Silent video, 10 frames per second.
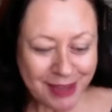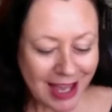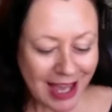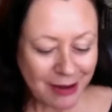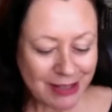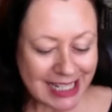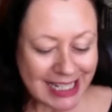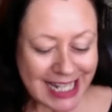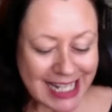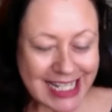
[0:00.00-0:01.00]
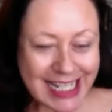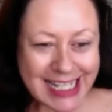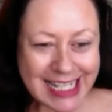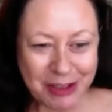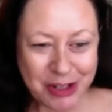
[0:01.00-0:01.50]
I was in year
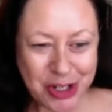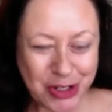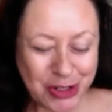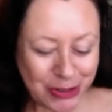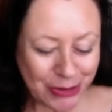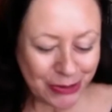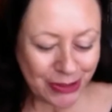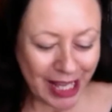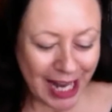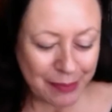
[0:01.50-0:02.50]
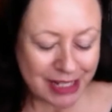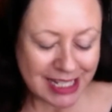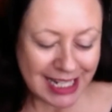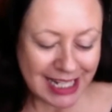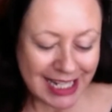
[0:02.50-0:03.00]
6 at the junior school at
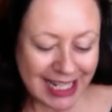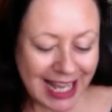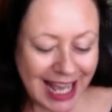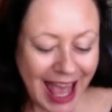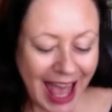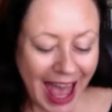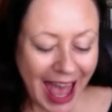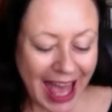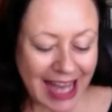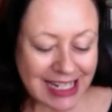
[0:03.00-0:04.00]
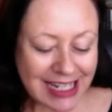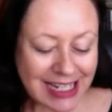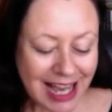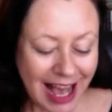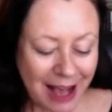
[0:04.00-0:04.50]
Abbotsleigh.
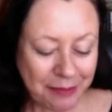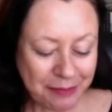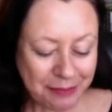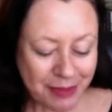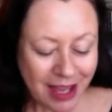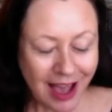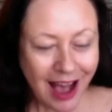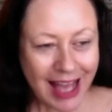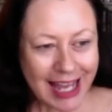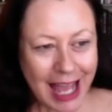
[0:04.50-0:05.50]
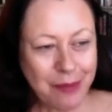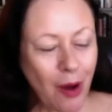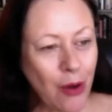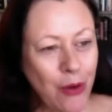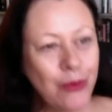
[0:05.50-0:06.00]
And I came
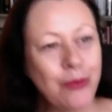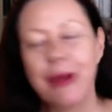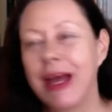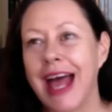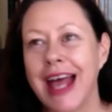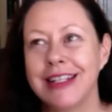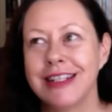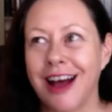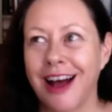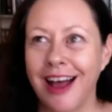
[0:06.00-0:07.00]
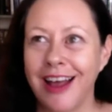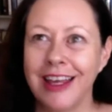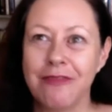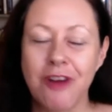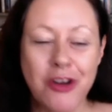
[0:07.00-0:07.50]
home and
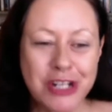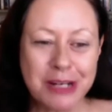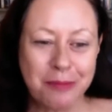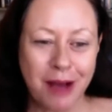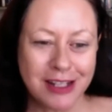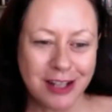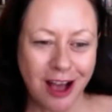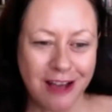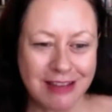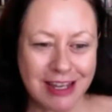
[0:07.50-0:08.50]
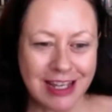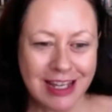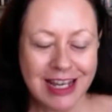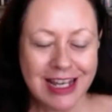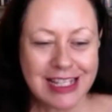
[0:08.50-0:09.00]
I wrote in my diary
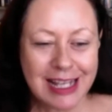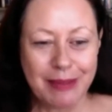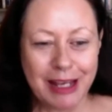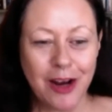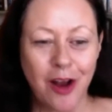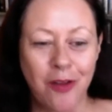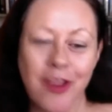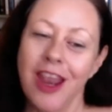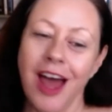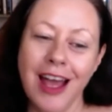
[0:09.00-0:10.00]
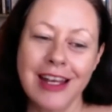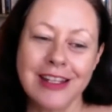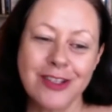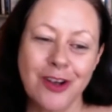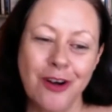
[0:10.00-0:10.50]
something along the
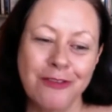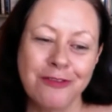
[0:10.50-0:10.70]
lines of,